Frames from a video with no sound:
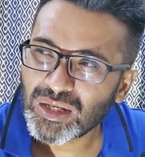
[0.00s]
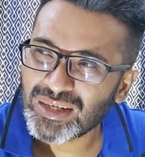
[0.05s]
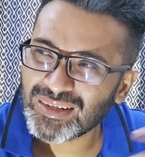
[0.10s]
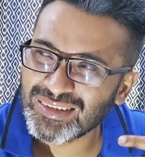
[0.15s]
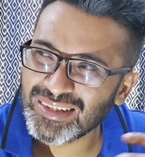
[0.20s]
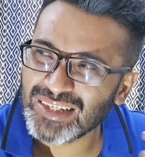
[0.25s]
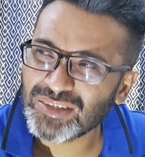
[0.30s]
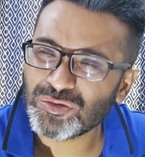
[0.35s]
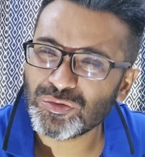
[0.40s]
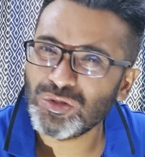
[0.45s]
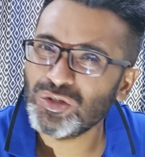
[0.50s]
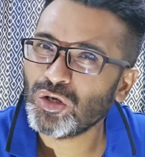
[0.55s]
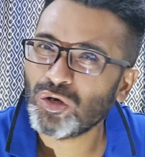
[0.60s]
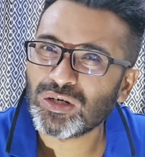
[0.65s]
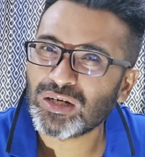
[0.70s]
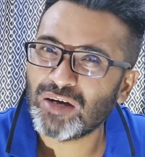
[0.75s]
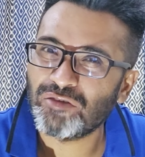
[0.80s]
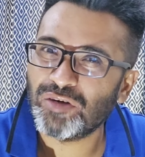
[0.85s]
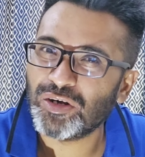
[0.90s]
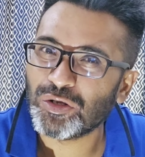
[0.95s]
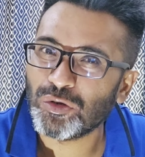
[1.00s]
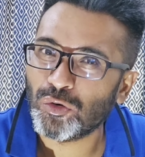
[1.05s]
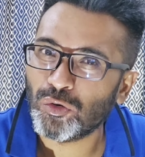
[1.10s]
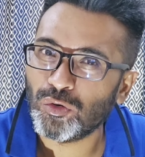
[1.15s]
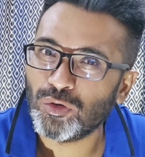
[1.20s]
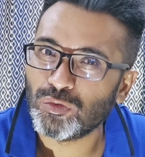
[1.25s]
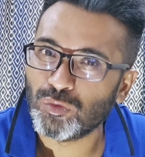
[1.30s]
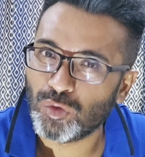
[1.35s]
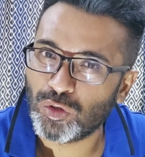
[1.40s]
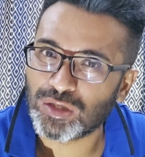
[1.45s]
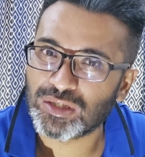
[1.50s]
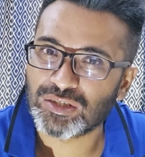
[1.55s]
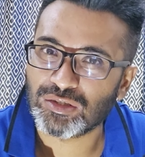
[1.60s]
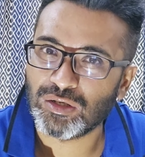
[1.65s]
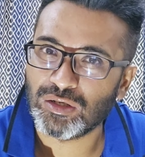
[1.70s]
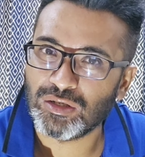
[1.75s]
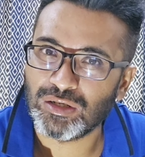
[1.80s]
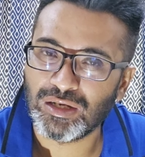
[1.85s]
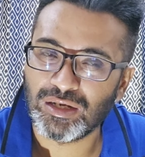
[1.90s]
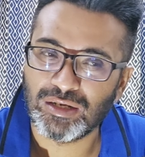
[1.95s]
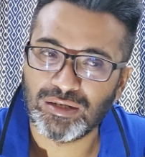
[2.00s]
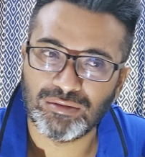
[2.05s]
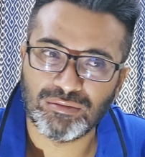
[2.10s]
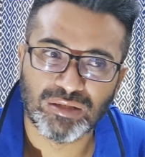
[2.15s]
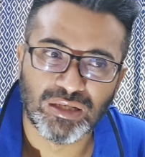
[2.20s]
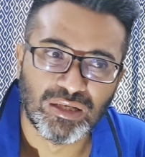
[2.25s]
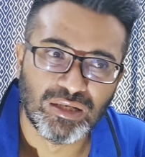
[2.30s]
this will not cover your whole works uh,